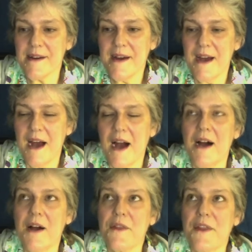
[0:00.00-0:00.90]
Uh,
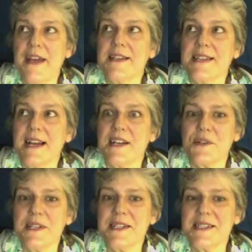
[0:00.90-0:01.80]
that is
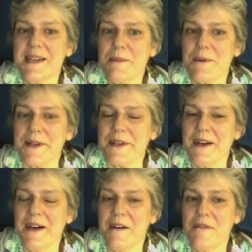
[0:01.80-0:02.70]
actually separate
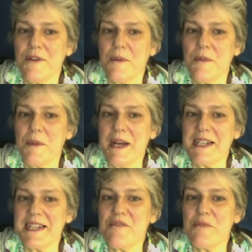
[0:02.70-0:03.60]
uh, from the Mass
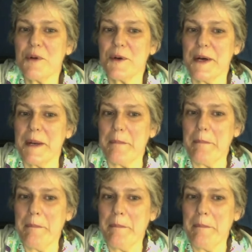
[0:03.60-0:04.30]
Save program.